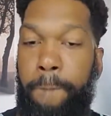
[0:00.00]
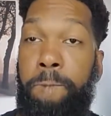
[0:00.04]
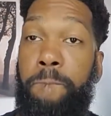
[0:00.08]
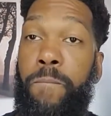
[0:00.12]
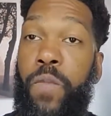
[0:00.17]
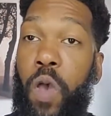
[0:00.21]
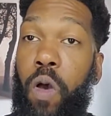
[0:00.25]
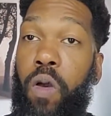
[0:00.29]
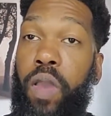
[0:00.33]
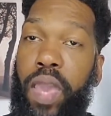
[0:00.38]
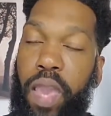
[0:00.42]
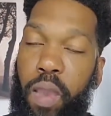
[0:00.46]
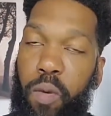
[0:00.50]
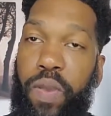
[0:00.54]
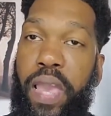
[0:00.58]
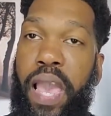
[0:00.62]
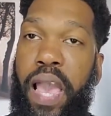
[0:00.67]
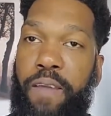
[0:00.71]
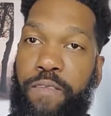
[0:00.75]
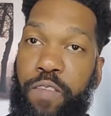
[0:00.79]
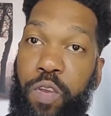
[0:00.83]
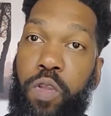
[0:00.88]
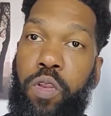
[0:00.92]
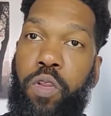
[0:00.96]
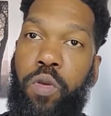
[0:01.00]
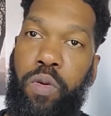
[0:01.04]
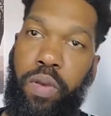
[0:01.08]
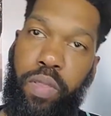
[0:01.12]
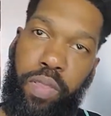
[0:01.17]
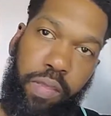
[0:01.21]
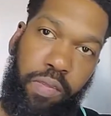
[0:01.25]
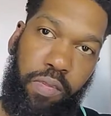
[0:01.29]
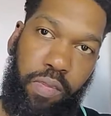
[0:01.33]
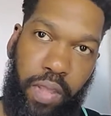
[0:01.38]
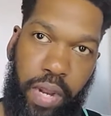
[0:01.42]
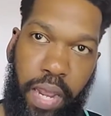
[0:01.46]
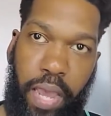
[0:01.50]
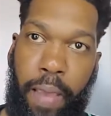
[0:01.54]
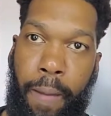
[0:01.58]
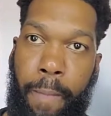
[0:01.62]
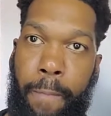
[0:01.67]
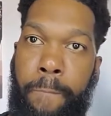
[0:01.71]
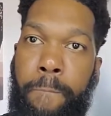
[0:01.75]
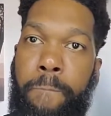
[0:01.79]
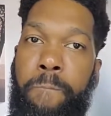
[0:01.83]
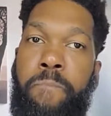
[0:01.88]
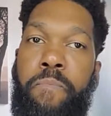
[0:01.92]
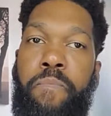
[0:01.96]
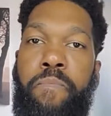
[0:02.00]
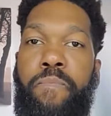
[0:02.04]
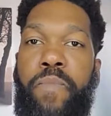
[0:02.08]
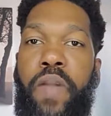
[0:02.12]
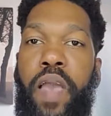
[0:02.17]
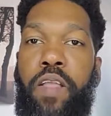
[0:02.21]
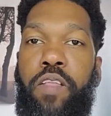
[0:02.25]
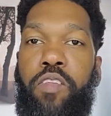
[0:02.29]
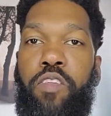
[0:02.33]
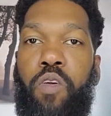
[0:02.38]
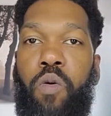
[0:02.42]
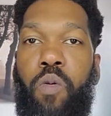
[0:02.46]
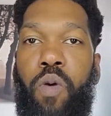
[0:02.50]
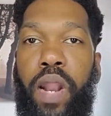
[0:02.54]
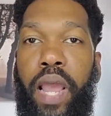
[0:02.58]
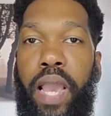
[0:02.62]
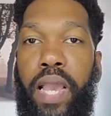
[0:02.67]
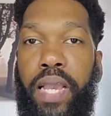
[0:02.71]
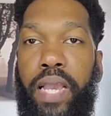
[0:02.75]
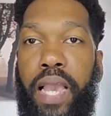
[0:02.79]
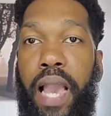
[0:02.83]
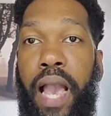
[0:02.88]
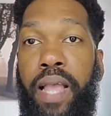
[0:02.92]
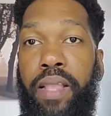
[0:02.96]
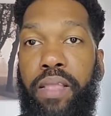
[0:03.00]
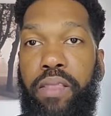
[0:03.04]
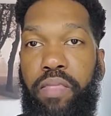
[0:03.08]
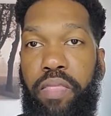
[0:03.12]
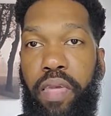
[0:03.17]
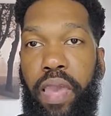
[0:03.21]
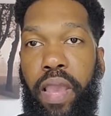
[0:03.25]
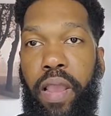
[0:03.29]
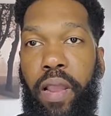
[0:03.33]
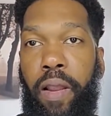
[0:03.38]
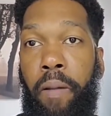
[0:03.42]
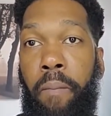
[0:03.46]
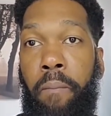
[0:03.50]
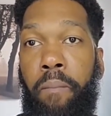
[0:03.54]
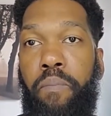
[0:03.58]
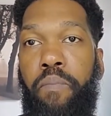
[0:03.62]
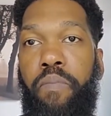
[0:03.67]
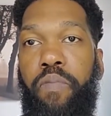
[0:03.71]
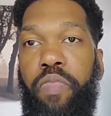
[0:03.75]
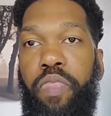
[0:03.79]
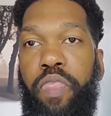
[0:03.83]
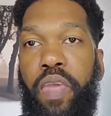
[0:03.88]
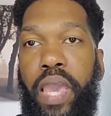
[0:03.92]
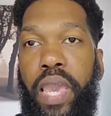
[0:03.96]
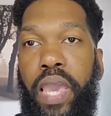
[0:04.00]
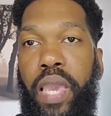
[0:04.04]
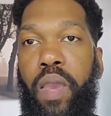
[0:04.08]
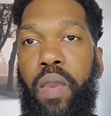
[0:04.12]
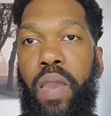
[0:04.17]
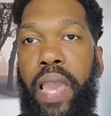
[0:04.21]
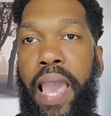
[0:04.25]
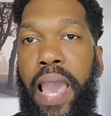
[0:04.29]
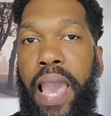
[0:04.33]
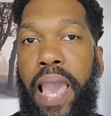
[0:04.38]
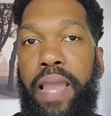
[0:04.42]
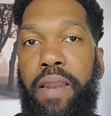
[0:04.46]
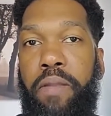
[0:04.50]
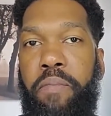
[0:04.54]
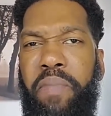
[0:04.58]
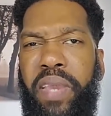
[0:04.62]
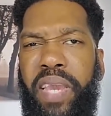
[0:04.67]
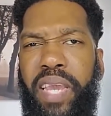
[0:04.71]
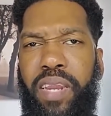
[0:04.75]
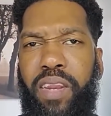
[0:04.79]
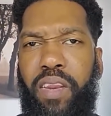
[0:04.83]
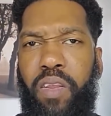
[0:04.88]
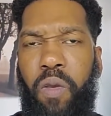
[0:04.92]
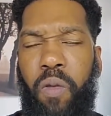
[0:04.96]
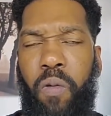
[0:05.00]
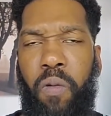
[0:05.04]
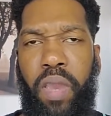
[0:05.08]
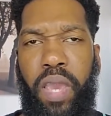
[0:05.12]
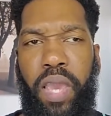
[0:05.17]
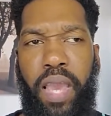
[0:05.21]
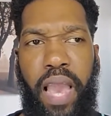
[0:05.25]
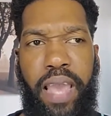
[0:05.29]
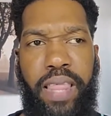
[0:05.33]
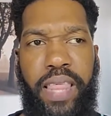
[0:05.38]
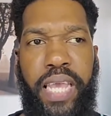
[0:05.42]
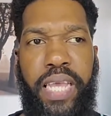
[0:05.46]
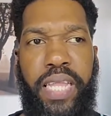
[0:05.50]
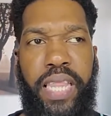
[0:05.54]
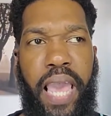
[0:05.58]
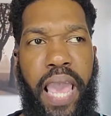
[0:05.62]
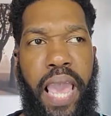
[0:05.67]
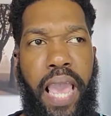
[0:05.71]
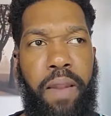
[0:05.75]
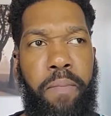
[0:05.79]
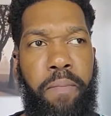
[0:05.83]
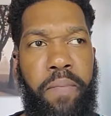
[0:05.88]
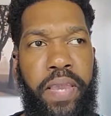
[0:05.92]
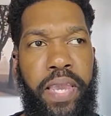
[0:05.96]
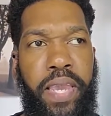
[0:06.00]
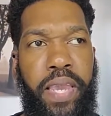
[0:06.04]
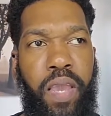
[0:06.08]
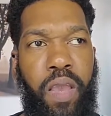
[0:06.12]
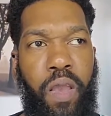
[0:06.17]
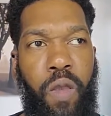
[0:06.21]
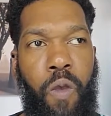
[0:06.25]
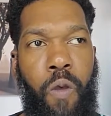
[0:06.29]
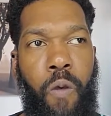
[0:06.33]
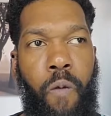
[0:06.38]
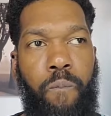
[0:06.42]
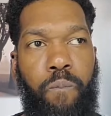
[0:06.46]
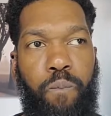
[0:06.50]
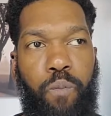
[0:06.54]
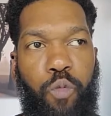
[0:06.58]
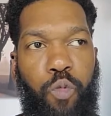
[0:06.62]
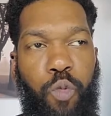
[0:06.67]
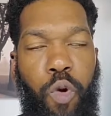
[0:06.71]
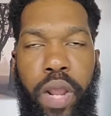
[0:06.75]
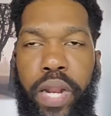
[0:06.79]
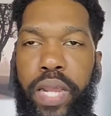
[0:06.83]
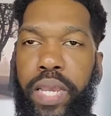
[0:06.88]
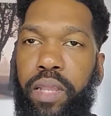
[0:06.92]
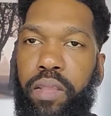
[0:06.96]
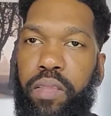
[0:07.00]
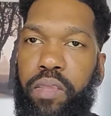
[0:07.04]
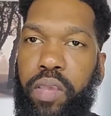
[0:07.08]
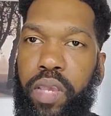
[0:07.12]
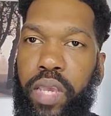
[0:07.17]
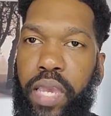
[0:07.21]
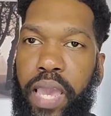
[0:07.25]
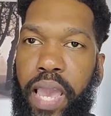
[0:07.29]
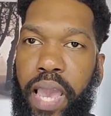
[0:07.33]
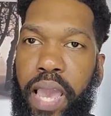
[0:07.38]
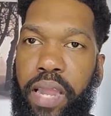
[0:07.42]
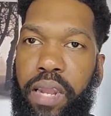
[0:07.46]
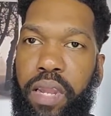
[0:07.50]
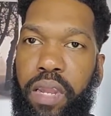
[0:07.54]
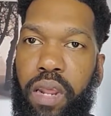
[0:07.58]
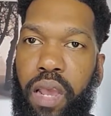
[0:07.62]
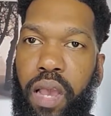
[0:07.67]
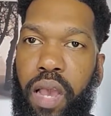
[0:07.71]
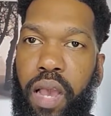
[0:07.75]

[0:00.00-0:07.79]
Okay, we have you doing this today. And so when I got there, they had me doing, I think they had me running to get